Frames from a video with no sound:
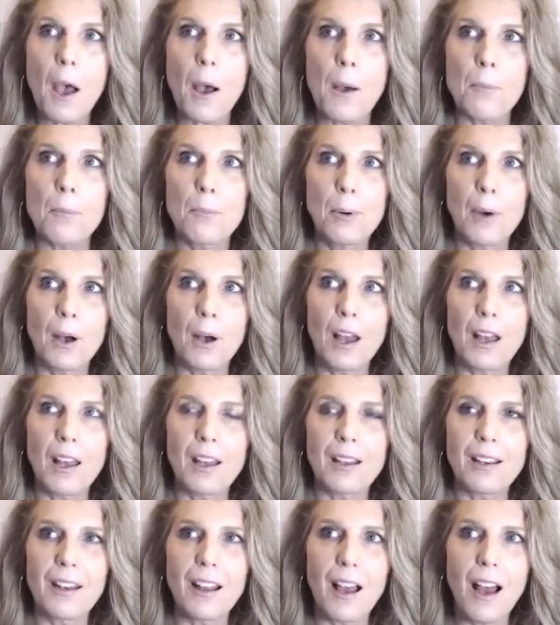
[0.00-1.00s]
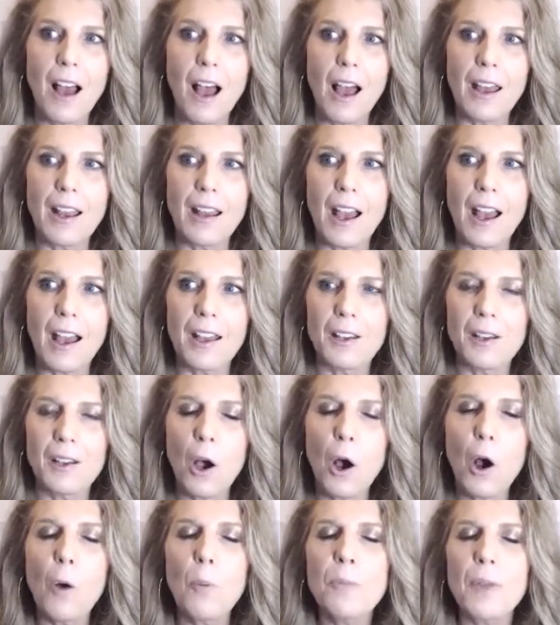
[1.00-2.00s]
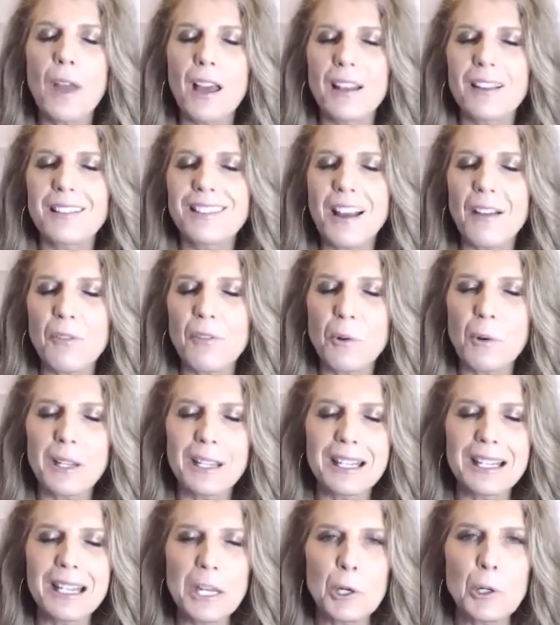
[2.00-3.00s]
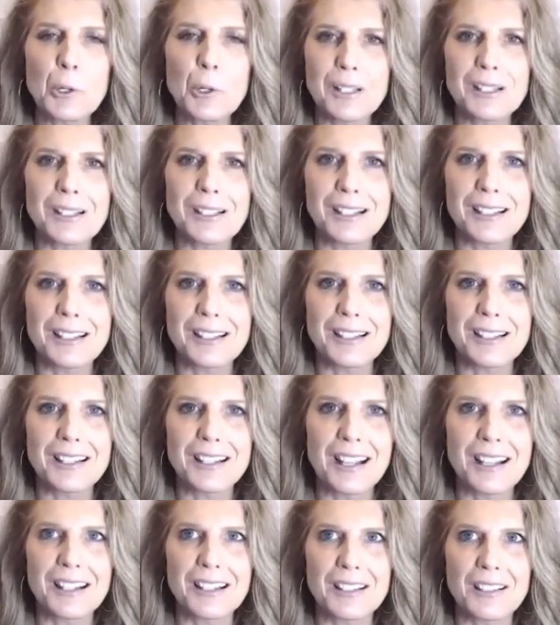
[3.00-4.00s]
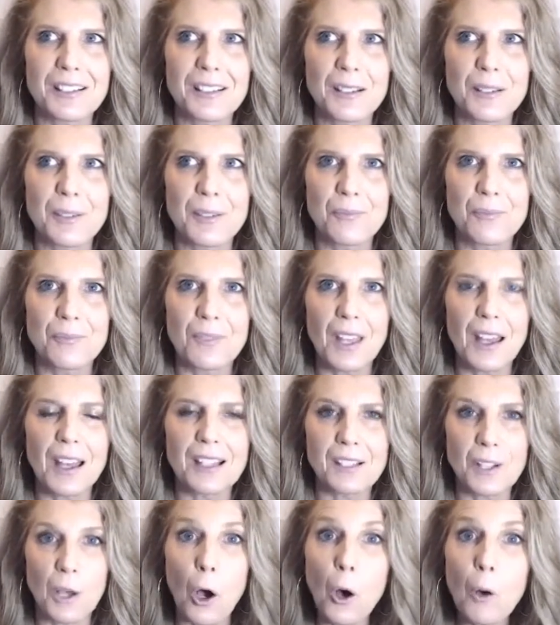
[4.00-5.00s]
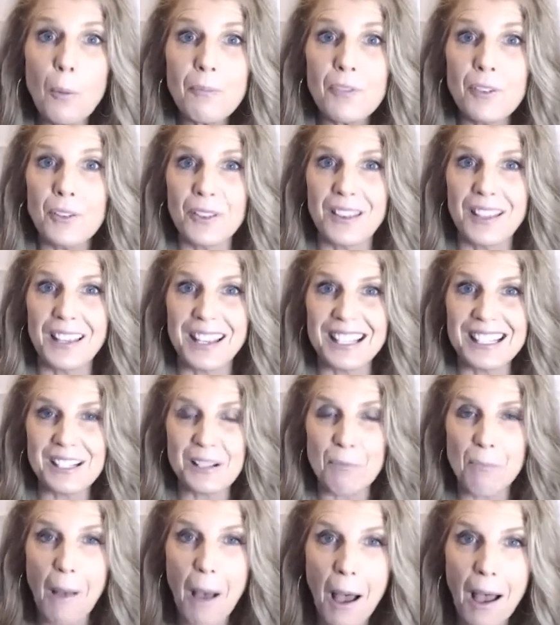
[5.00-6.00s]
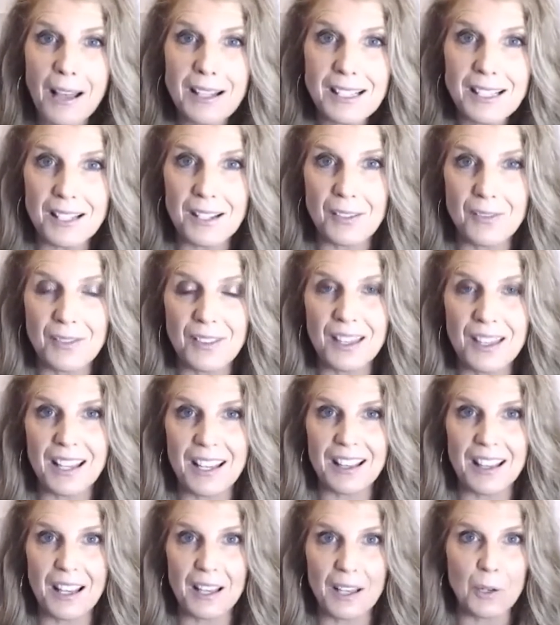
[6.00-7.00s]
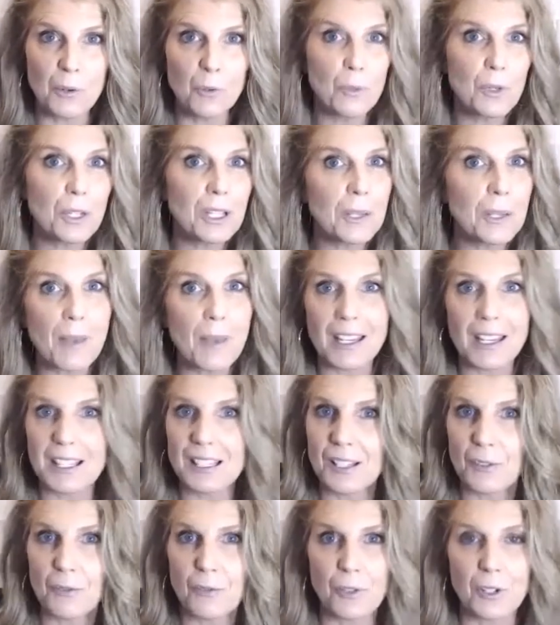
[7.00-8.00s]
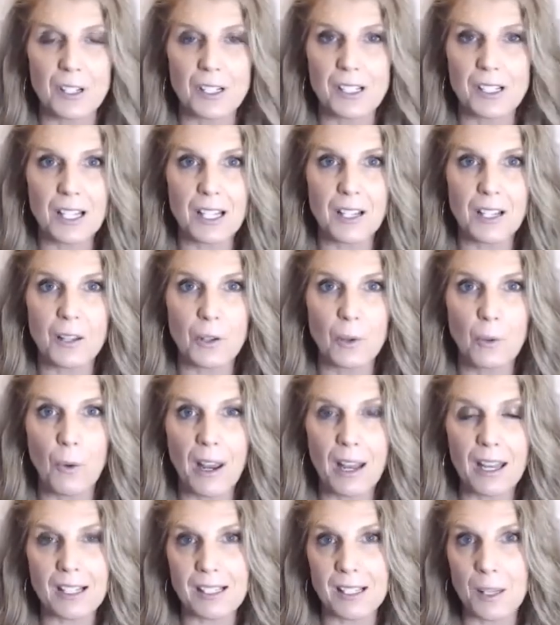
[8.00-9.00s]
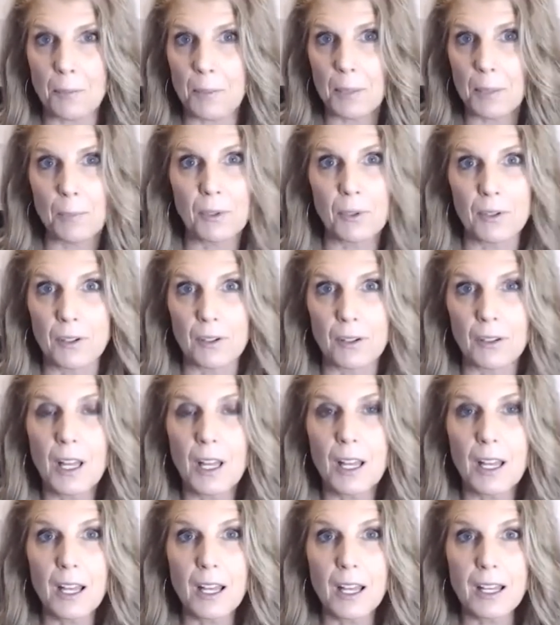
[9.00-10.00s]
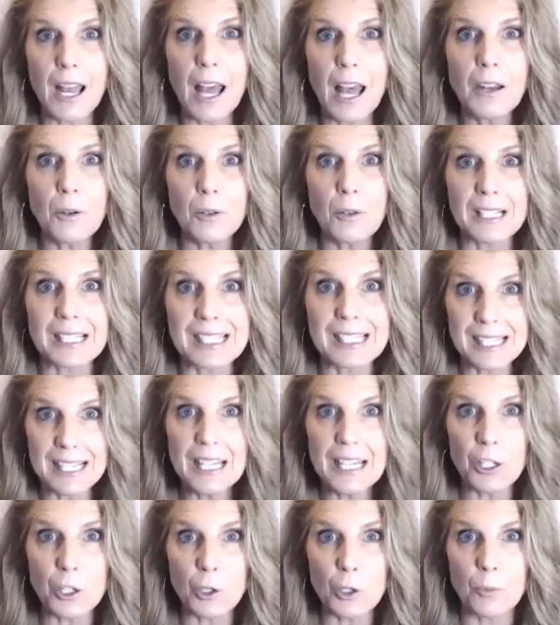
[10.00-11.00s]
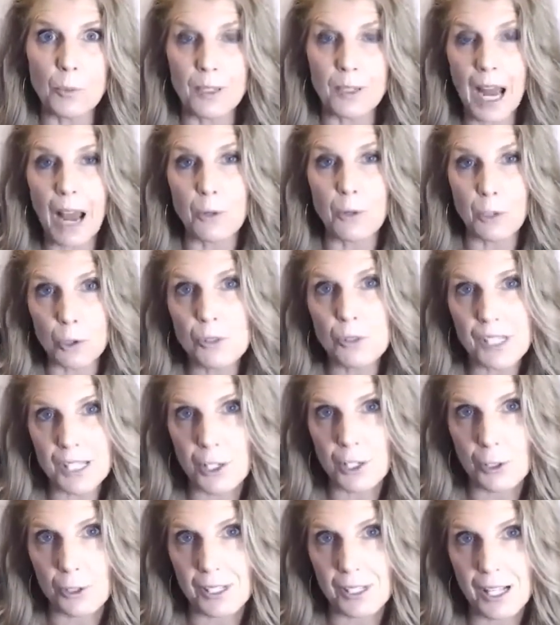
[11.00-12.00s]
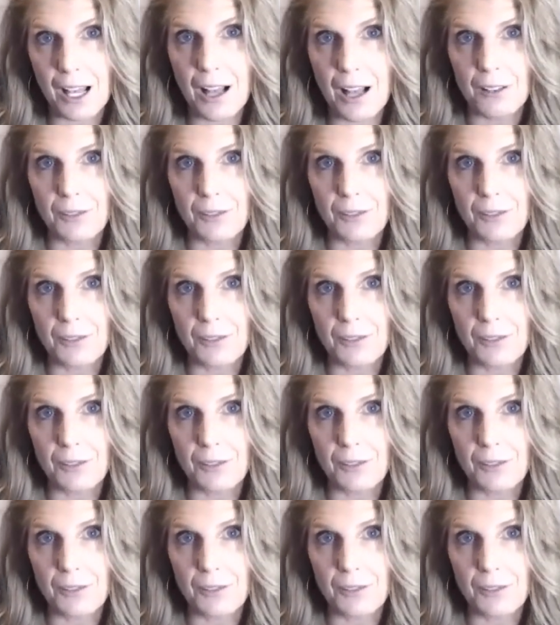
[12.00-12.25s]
But I hope that everyone can hear this as a hopeful thing, as a positive thing that can really make a difference in the ways that people not only see you, but how you see yourself.